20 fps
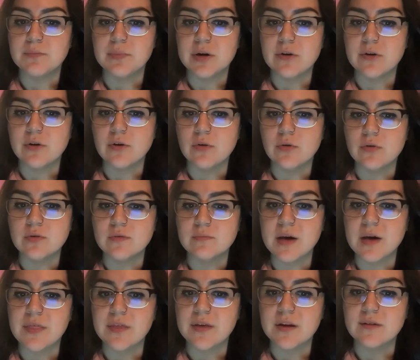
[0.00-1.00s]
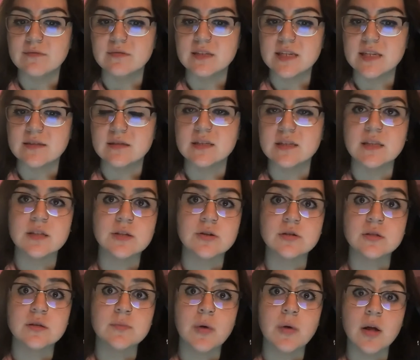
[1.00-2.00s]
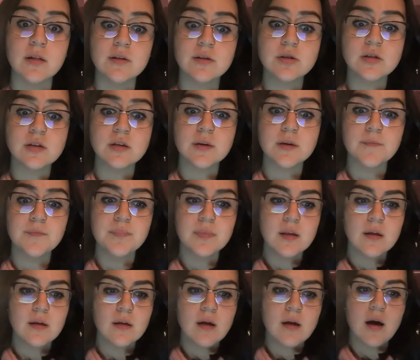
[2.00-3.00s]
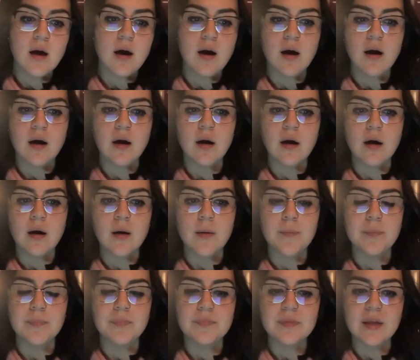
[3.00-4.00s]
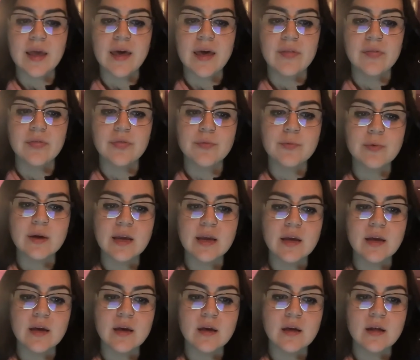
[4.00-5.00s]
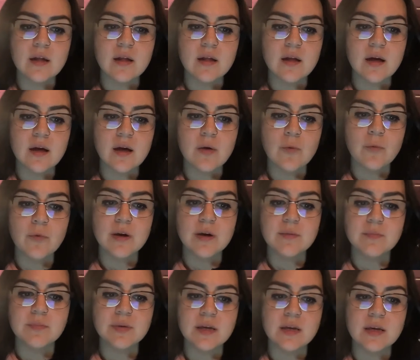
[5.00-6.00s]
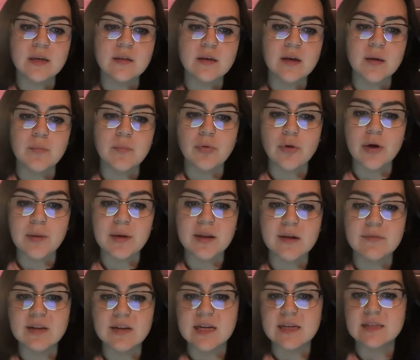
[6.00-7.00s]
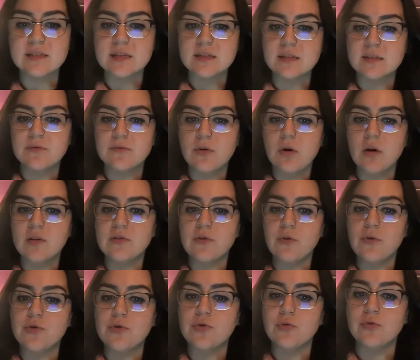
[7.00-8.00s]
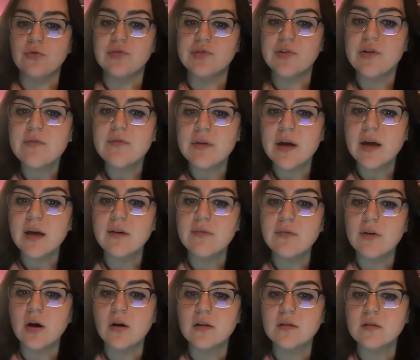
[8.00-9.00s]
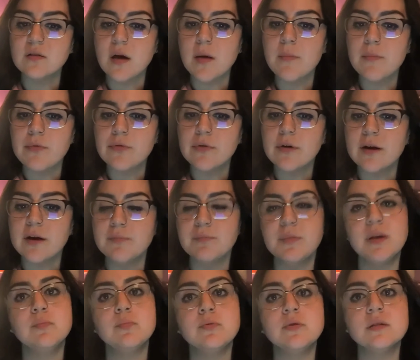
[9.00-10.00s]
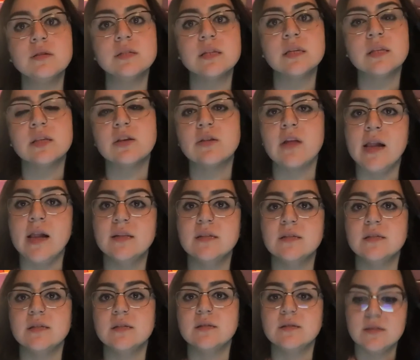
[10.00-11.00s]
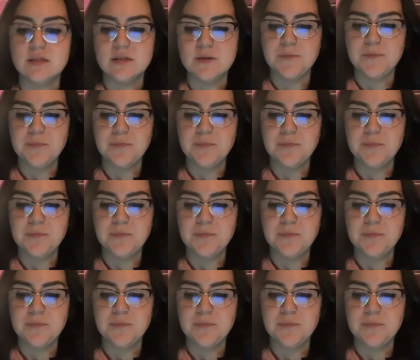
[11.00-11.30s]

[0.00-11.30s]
empirical method of testing their typology, and 3 would be the employment of an extensive cross-cultural survey of contemporary peoples in the United States.